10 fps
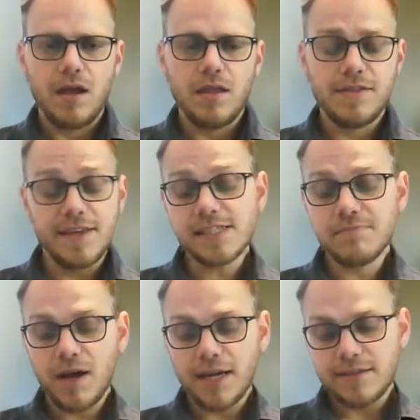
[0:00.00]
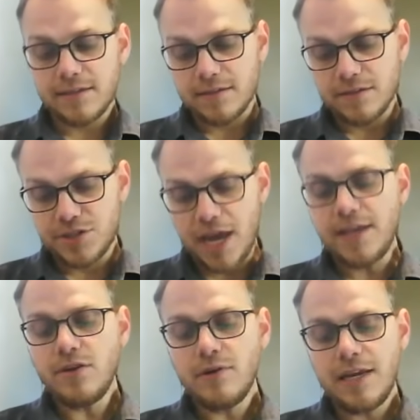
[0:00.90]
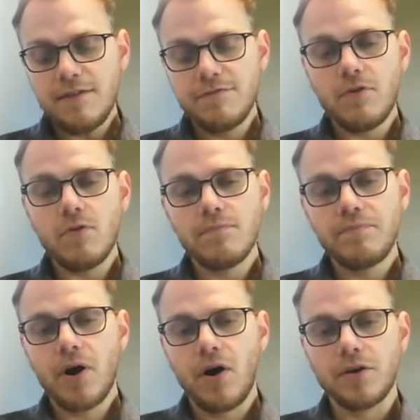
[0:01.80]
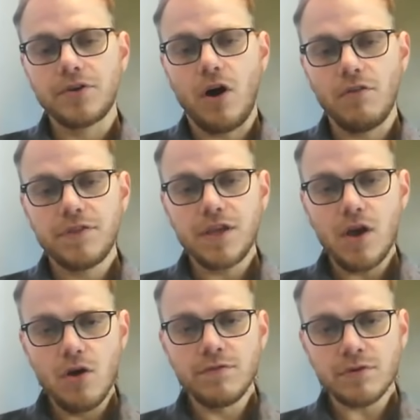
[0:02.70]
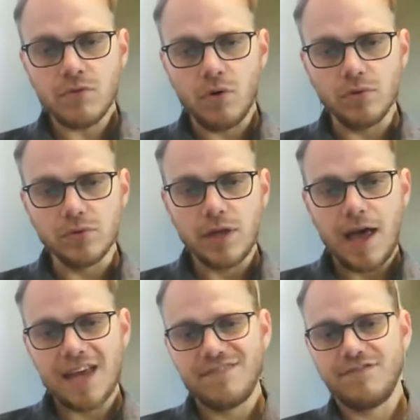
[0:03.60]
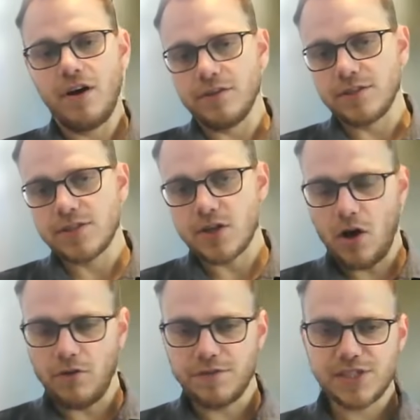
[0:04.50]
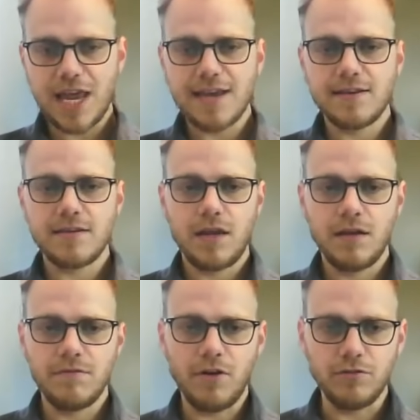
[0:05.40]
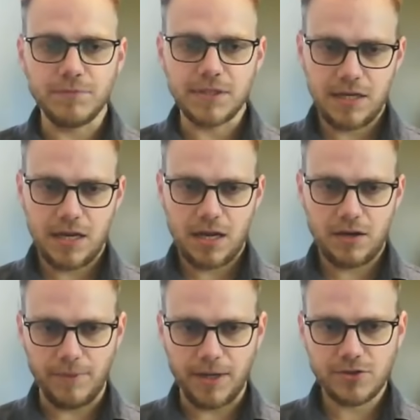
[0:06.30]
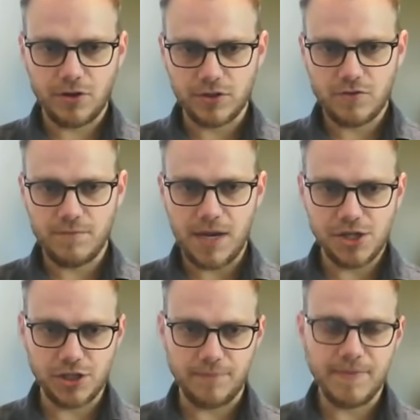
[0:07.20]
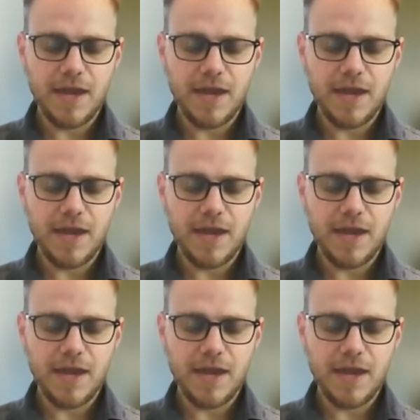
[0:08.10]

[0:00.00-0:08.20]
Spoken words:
this might genuinely form part of the overall advance of state involvement in economic transformation.